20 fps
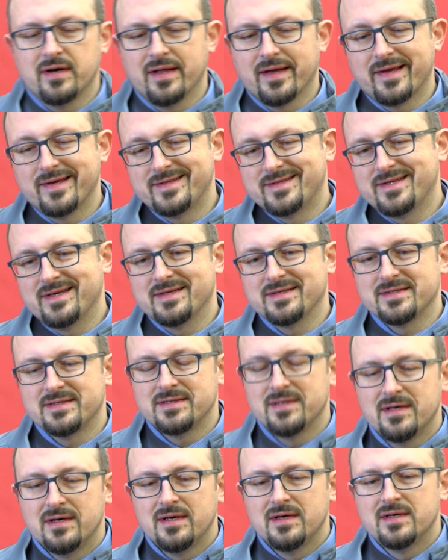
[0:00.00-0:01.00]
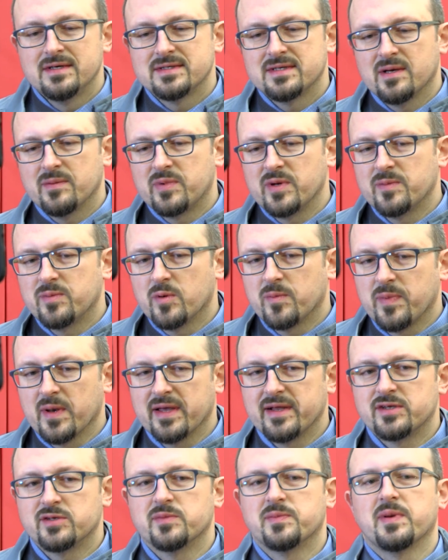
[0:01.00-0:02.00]
Like he says, some people
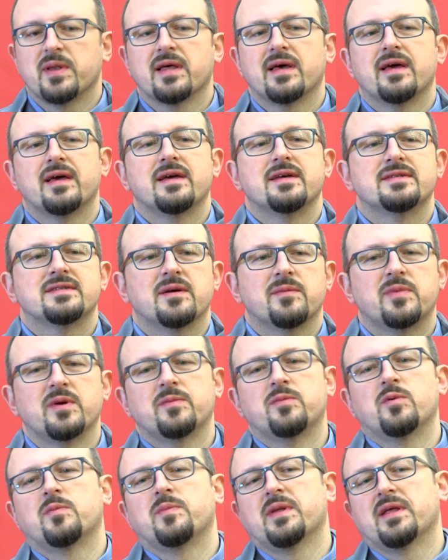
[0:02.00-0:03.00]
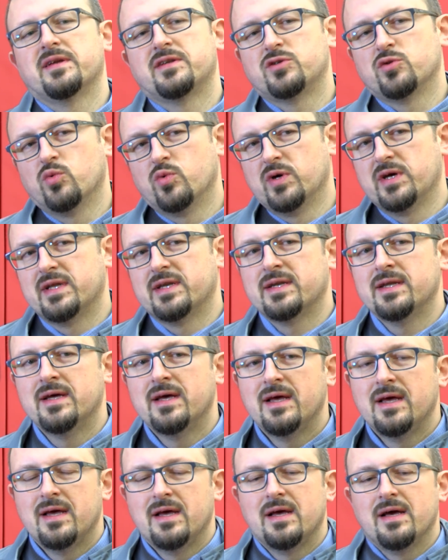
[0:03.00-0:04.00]
play to play, some people play to win.
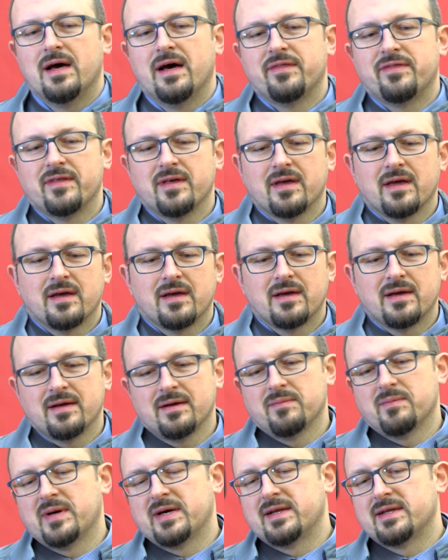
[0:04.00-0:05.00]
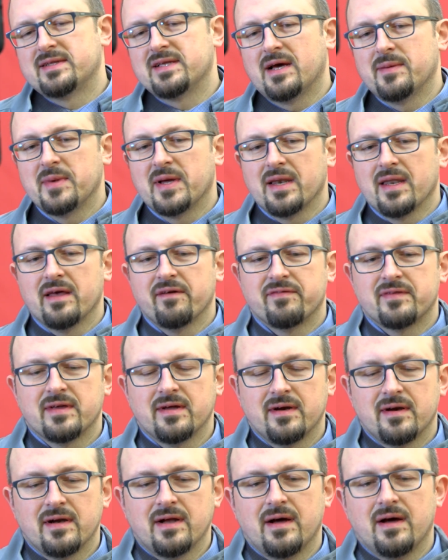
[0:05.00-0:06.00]
I think by the time I left
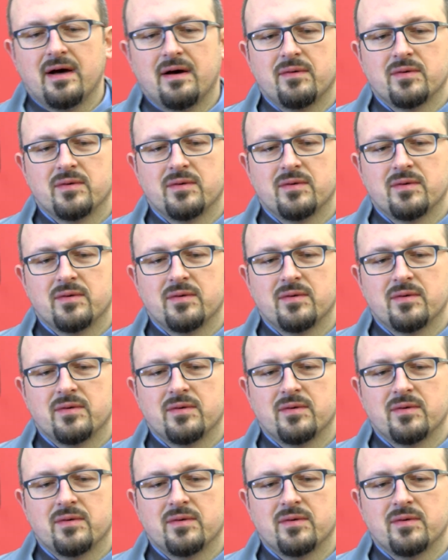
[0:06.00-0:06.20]
here, I